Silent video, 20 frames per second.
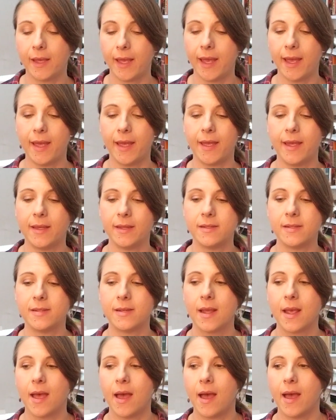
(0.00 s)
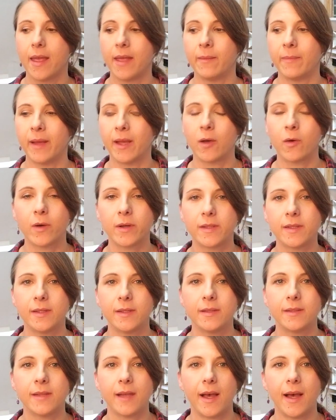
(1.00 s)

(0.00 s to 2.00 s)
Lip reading: and in my courses,